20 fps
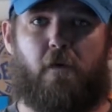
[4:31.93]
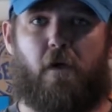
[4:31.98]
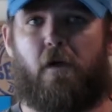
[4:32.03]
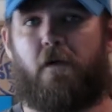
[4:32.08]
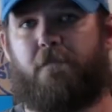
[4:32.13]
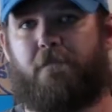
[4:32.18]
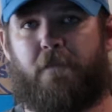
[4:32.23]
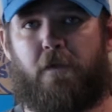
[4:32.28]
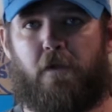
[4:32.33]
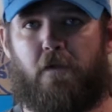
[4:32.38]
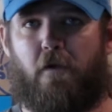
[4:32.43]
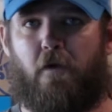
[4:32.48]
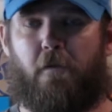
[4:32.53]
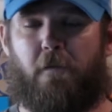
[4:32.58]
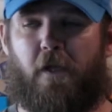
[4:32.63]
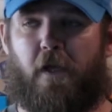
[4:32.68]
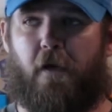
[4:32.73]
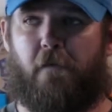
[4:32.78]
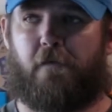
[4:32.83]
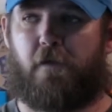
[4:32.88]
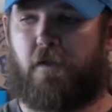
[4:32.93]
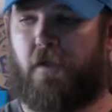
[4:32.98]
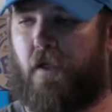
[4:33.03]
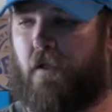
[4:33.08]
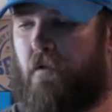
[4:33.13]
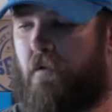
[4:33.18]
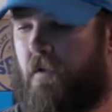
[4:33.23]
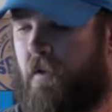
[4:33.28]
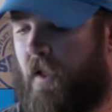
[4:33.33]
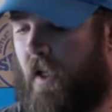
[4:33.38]
Well, you normally have your
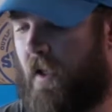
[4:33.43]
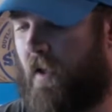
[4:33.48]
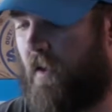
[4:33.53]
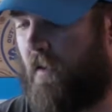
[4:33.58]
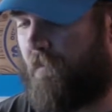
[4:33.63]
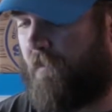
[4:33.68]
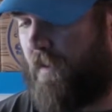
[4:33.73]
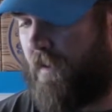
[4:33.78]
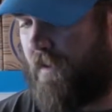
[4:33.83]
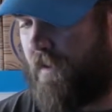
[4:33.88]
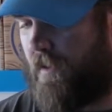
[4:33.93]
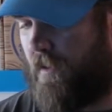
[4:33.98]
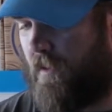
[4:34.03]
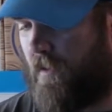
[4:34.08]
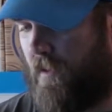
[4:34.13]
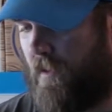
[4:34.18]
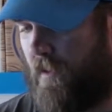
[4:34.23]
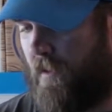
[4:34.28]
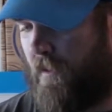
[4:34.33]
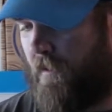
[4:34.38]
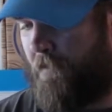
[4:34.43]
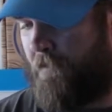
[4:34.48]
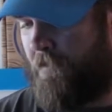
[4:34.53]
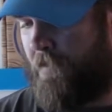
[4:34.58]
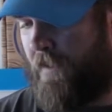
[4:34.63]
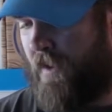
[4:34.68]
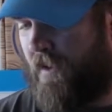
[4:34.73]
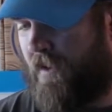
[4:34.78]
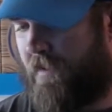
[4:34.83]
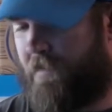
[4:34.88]
jig tied on first.
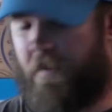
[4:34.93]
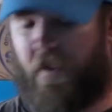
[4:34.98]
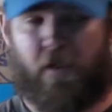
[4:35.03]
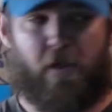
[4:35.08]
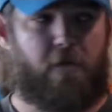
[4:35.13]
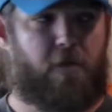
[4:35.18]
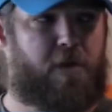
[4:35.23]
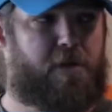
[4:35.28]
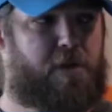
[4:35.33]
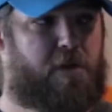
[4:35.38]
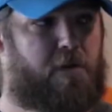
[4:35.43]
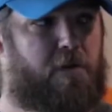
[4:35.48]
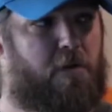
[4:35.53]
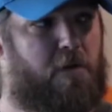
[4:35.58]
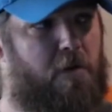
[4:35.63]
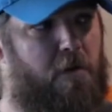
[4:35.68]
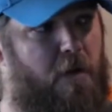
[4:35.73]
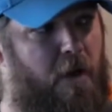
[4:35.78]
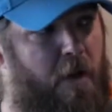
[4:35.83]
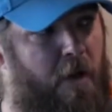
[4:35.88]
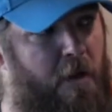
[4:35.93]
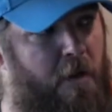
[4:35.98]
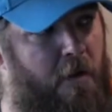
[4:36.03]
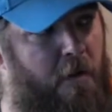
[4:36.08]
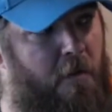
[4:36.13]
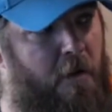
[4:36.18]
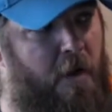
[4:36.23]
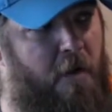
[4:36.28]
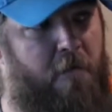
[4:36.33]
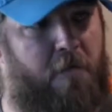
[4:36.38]
Speaking of which, I
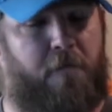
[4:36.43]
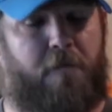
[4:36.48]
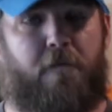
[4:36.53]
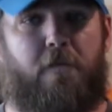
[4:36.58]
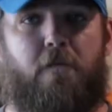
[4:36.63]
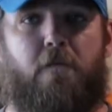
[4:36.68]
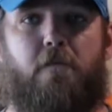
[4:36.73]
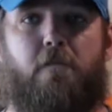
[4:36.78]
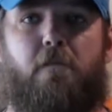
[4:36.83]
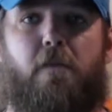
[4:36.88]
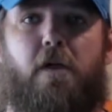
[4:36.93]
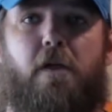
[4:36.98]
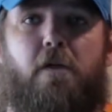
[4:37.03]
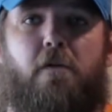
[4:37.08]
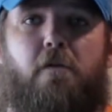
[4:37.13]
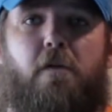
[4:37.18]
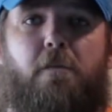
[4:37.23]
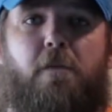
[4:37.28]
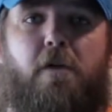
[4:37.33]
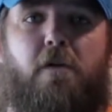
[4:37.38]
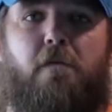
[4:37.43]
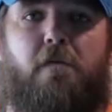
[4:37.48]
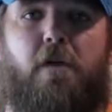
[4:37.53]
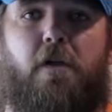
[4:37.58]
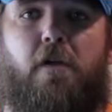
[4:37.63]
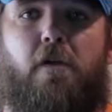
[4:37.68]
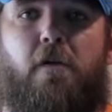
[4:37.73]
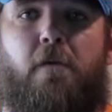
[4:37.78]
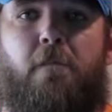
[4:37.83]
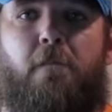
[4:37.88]
don't have my equipment over
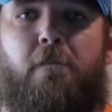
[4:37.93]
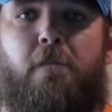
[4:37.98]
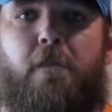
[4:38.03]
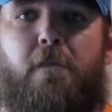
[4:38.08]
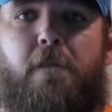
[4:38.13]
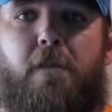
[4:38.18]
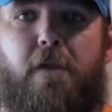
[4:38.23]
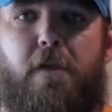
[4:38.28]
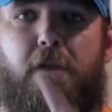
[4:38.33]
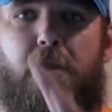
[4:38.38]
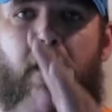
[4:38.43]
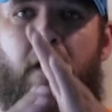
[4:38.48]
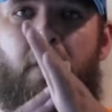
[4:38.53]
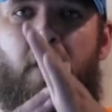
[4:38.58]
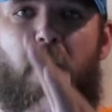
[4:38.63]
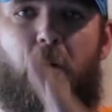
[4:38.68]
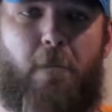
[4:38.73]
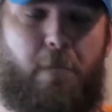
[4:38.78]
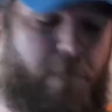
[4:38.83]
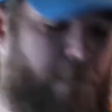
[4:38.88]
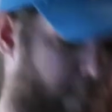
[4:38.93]
here. Time out.